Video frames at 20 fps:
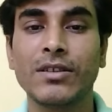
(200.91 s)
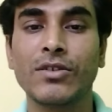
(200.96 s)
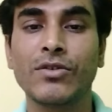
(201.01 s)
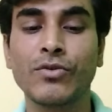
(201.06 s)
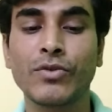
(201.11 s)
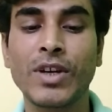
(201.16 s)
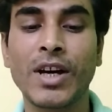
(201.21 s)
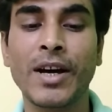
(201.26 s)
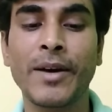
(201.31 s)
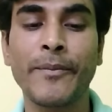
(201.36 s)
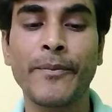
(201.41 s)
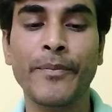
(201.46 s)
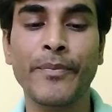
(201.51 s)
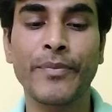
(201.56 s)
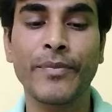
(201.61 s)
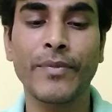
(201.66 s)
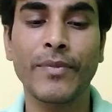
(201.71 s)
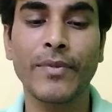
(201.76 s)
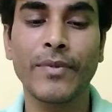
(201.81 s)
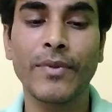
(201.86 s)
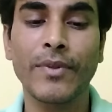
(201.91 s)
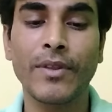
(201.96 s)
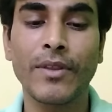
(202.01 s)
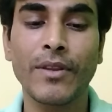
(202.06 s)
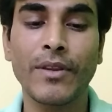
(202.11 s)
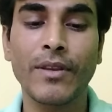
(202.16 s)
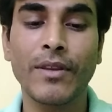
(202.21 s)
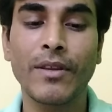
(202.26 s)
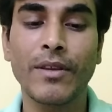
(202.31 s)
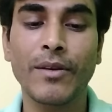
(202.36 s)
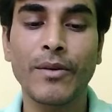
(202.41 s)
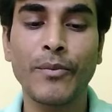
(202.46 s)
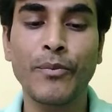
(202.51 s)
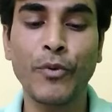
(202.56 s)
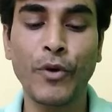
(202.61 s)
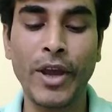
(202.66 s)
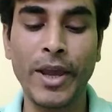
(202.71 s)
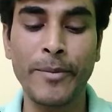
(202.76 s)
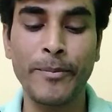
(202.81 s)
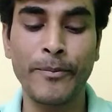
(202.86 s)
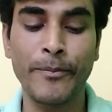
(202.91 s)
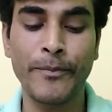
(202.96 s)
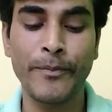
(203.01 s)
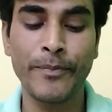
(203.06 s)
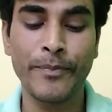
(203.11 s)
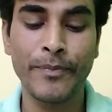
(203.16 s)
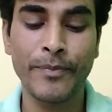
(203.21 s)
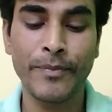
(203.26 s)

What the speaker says: to the poem.